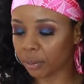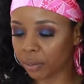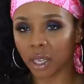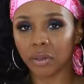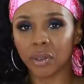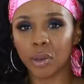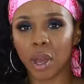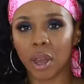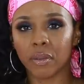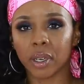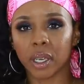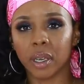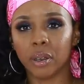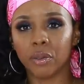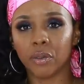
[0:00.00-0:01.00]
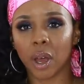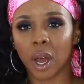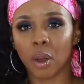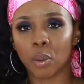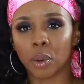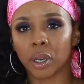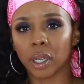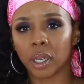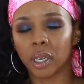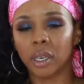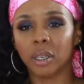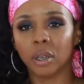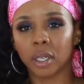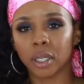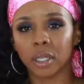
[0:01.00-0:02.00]
If you have a key file where the
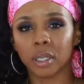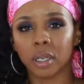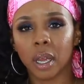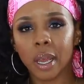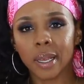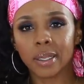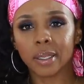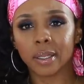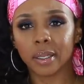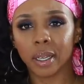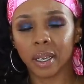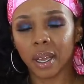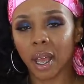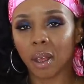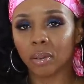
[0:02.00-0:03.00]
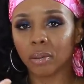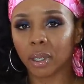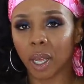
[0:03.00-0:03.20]
key doesn't stick out,